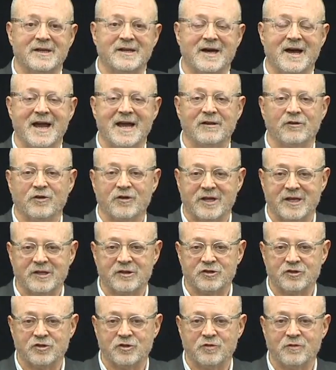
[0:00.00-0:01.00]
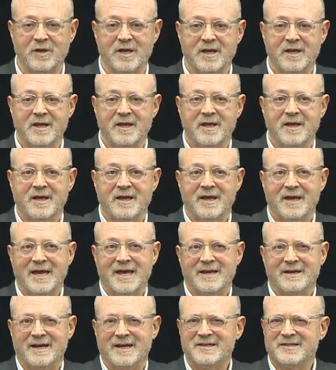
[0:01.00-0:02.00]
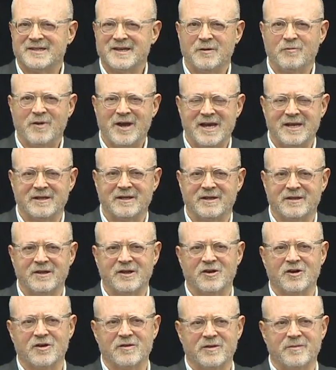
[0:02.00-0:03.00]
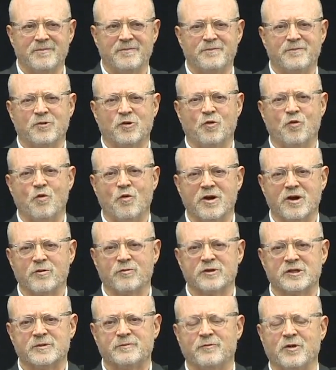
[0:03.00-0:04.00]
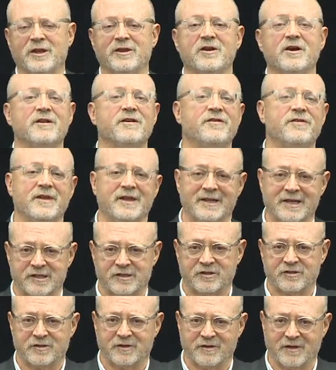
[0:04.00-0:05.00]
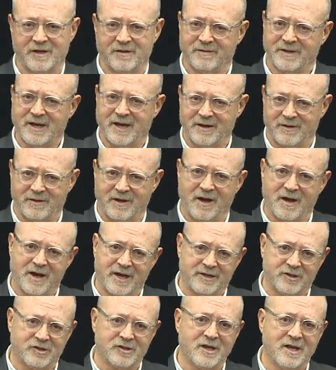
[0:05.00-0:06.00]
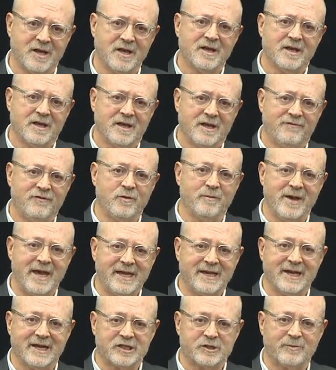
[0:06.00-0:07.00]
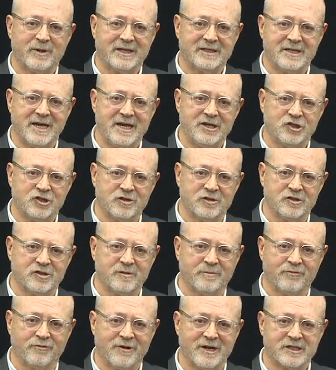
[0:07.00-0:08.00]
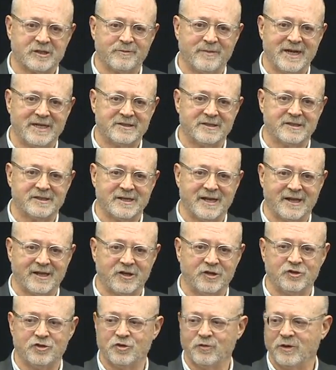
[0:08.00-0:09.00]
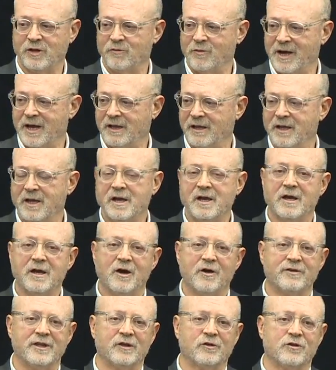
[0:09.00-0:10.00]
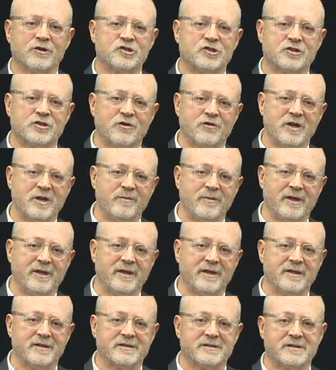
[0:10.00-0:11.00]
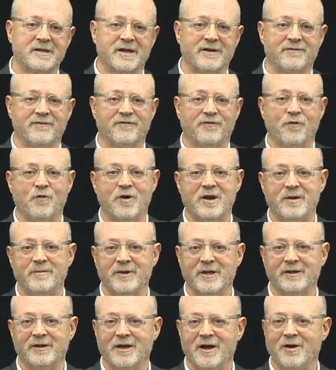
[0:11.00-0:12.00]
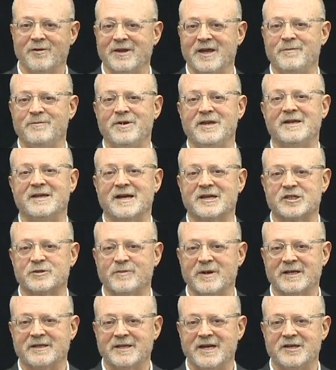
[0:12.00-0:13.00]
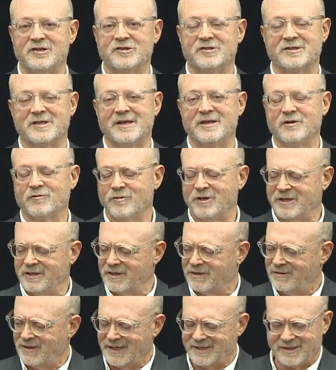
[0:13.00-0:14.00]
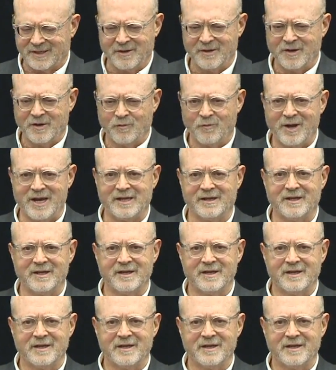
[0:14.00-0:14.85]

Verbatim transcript: that I look into and I say, wait, the, the quarter was, well, the other thing that's uh, kind of odd is if you make expectations, the press makes it sound like you're doing well. Oh, they lost 30 million instead of 40 million. Oh, they beat expectations. Then you read the thing, say, wait,